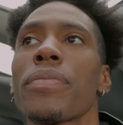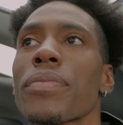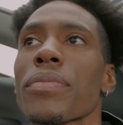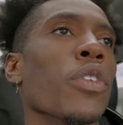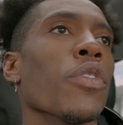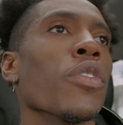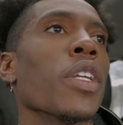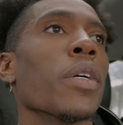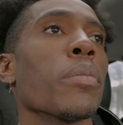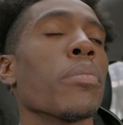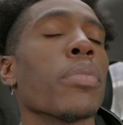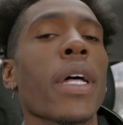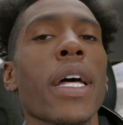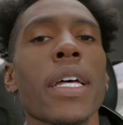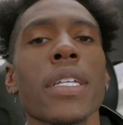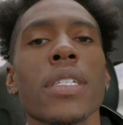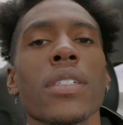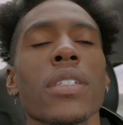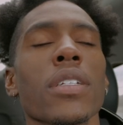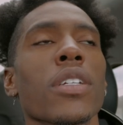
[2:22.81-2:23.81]
But really
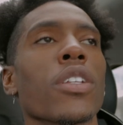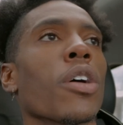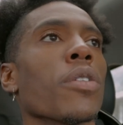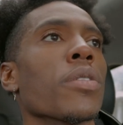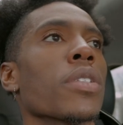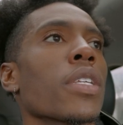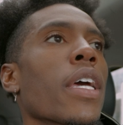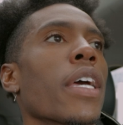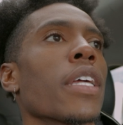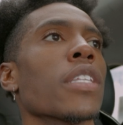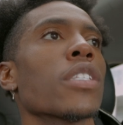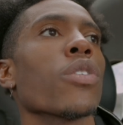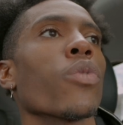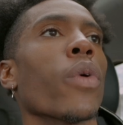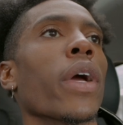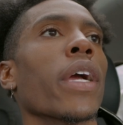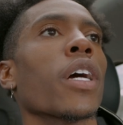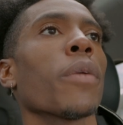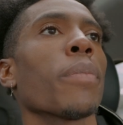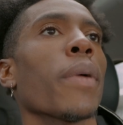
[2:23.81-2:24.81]
blessed, you know what I'm saying, to
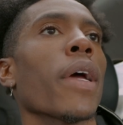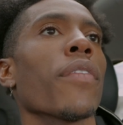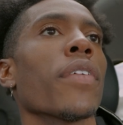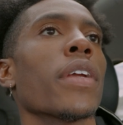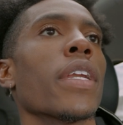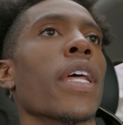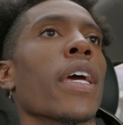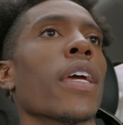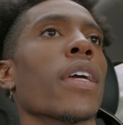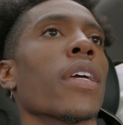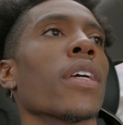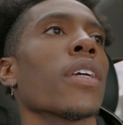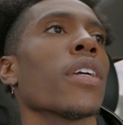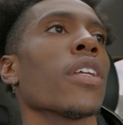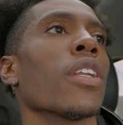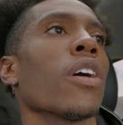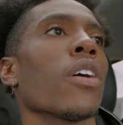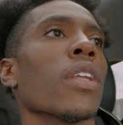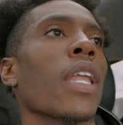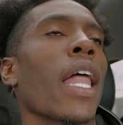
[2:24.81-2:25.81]
wake up every day. You
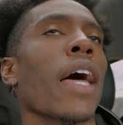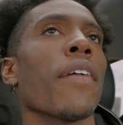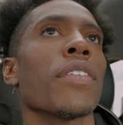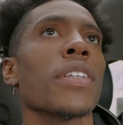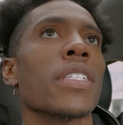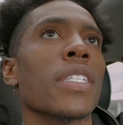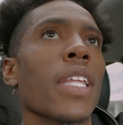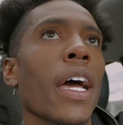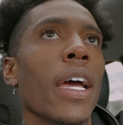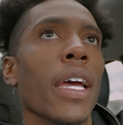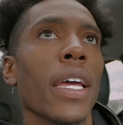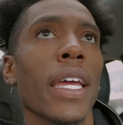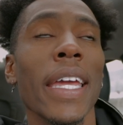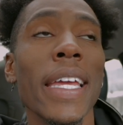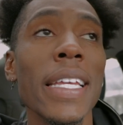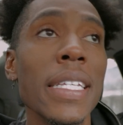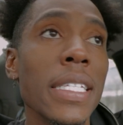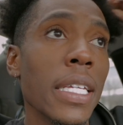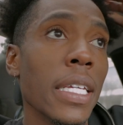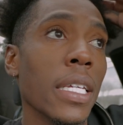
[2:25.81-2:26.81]
know, life is not
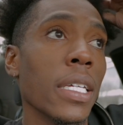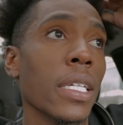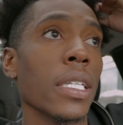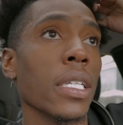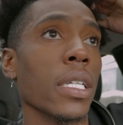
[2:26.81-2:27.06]
easy.